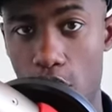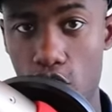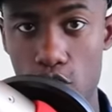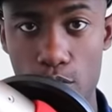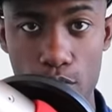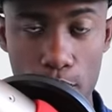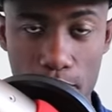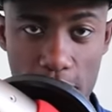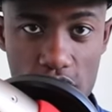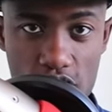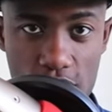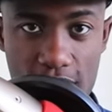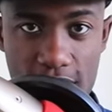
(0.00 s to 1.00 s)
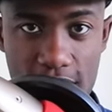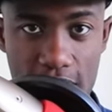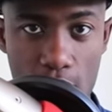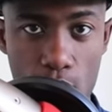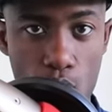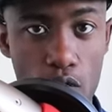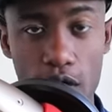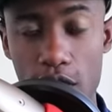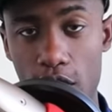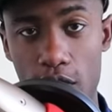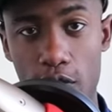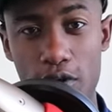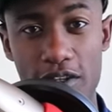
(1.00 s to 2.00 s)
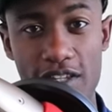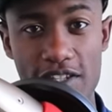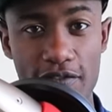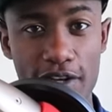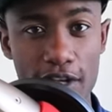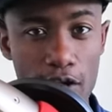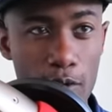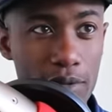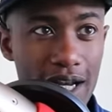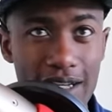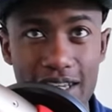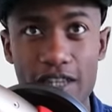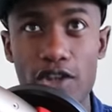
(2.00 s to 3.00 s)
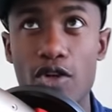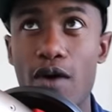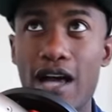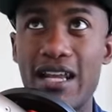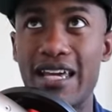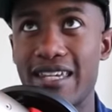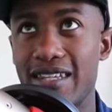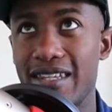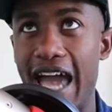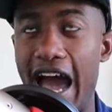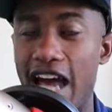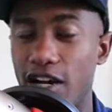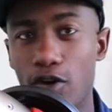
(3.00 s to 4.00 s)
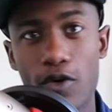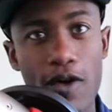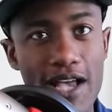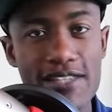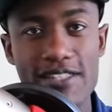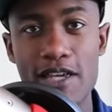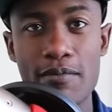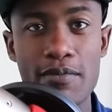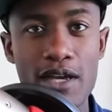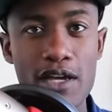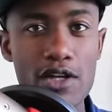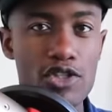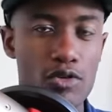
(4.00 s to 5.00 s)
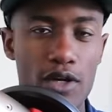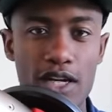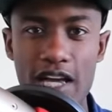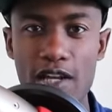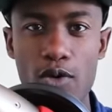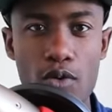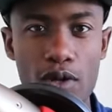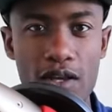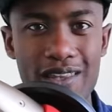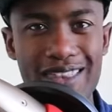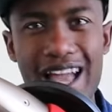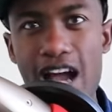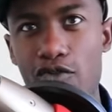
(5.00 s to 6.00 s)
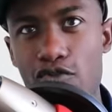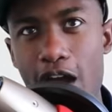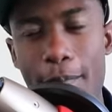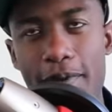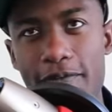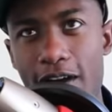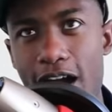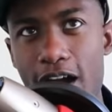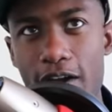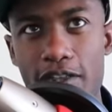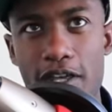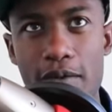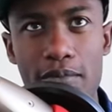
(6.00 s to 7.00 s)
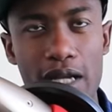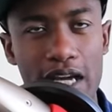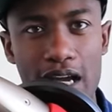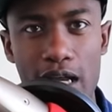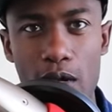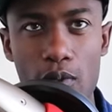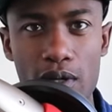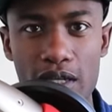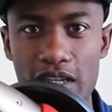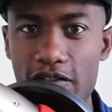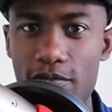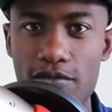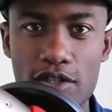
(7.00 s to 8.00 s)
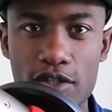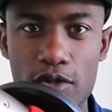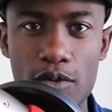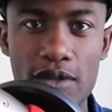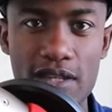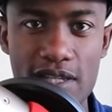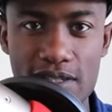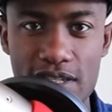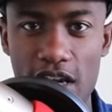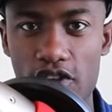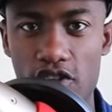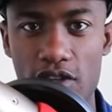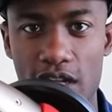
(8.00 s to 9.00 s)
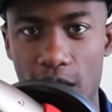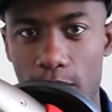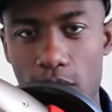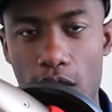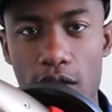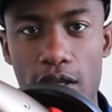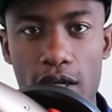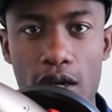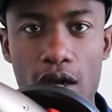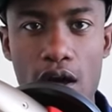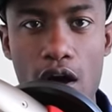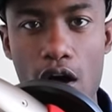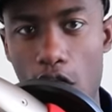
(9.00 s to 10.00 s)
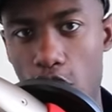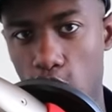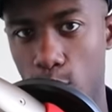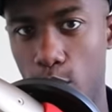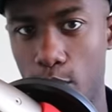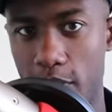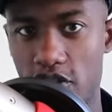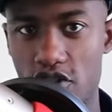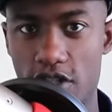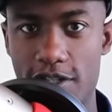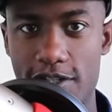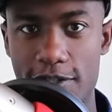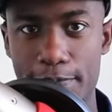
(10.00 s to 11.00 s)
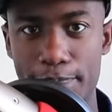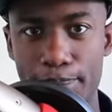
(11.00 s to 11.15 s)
honorable mentions that I want to include in this video, but I didn't know how to categorize them. So I kind of want to not rapid fire them, but I kind of want to give them to you in this section that I'm calling honorable mentions